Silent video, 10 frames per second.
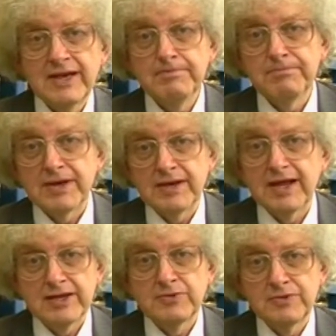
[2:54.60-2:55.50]
number,
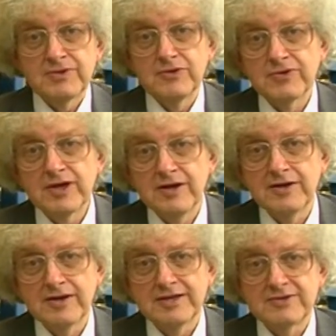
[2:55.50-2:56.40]
like your
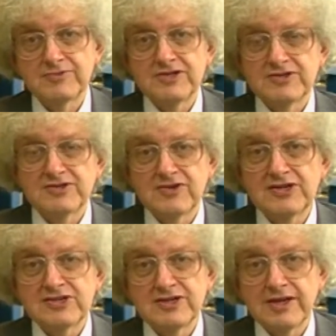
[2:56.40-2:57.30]
car has a
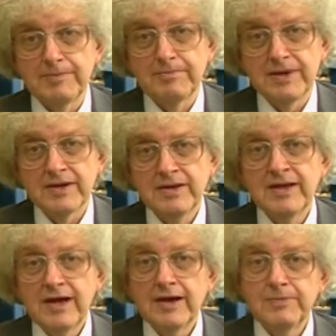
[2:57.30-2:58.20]
registration number,
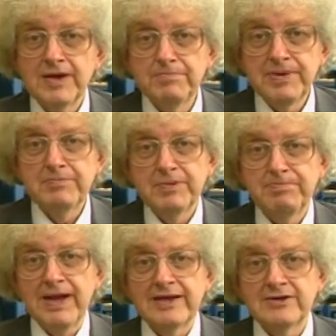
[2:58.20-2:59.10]
and when people
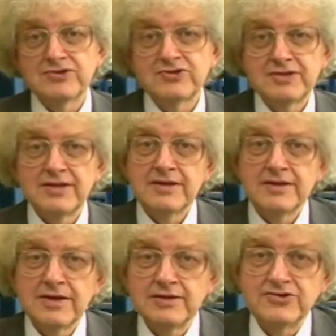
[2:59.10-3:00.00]
buy
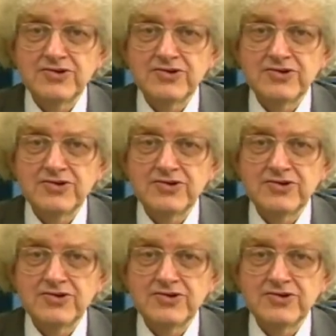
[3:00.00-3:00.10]
and